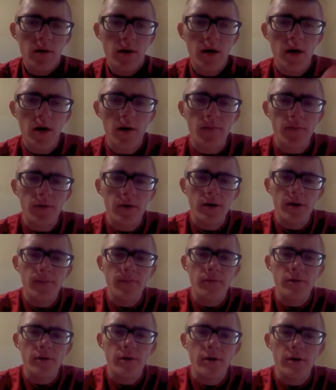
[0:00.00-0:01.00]
Cowboy
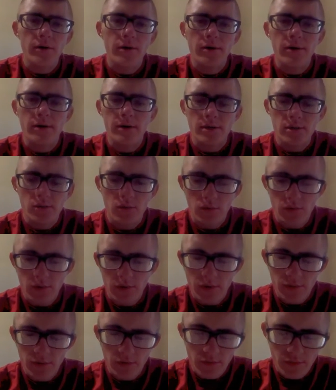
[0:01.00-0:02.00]
Dipper here, and he's going
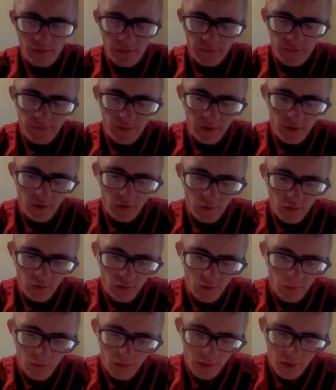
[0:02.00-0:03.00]
to do a
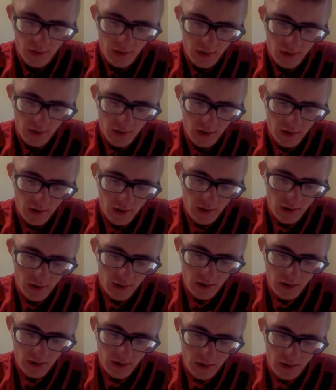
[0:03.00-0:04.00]
review
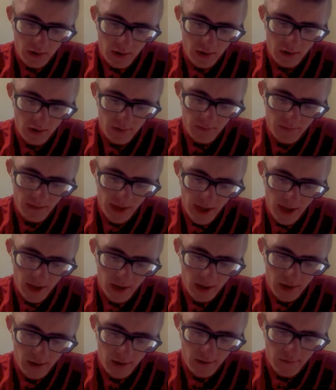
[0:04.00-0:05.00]
on
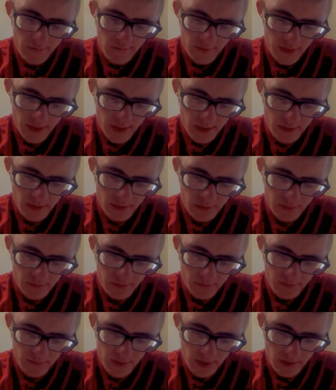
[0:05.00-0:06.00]
backoff natural
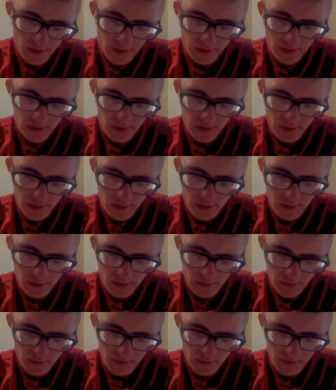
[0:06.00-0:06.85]
pouches.